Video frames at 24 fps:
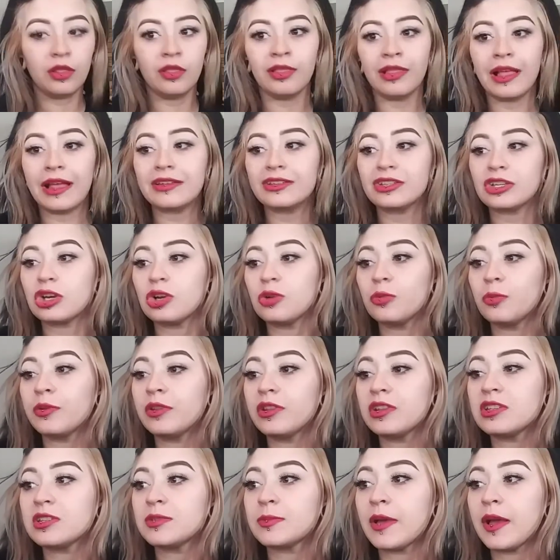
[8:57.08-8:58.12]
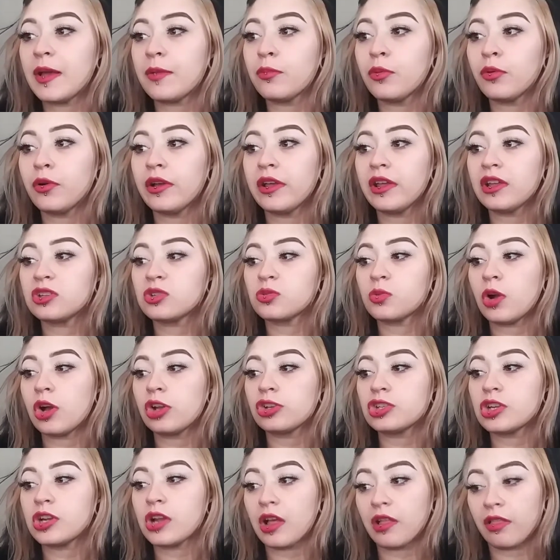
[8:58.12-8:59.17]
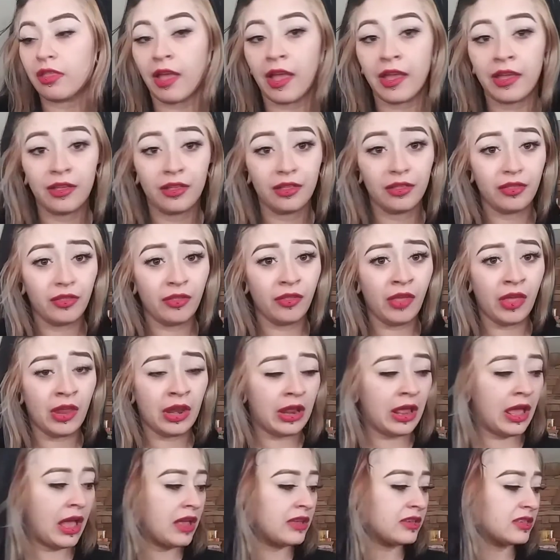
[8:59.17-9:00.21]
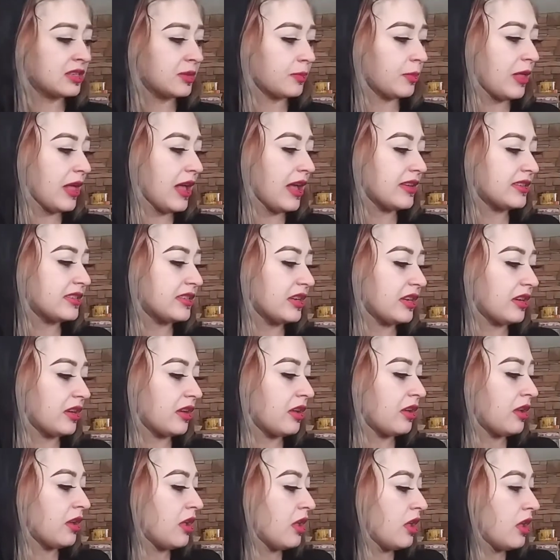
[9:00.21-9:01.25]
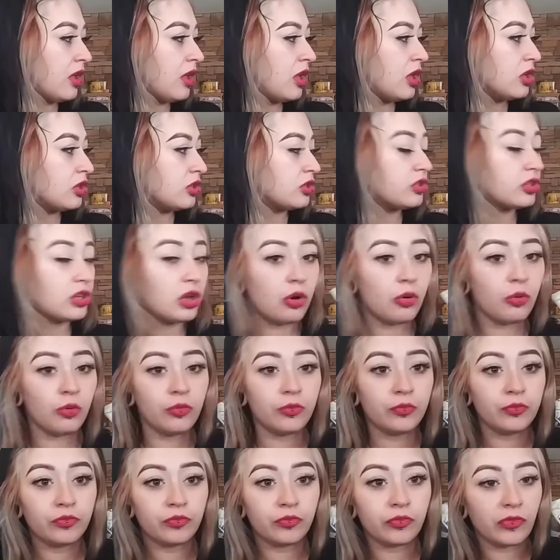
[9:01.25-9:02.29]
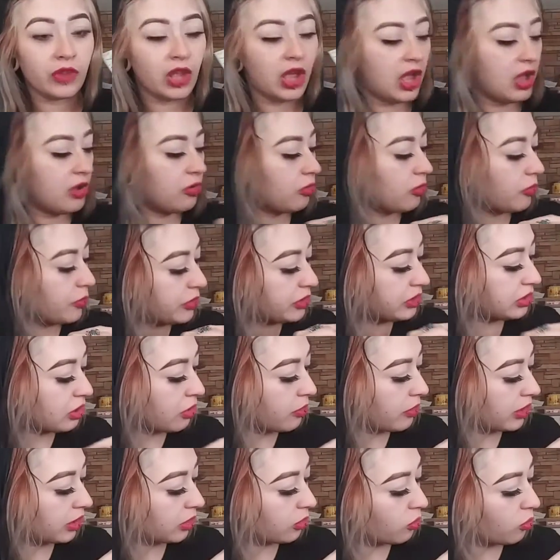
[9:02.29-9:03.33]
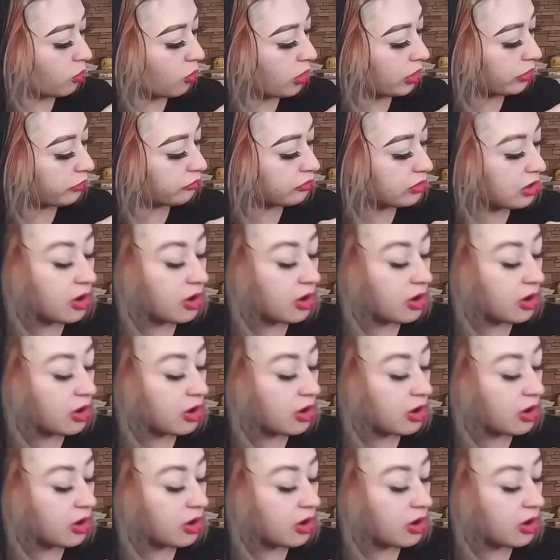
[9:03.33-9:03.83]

let's open this bad boy and swatch it. I like that it has the plastic. So, I will be going one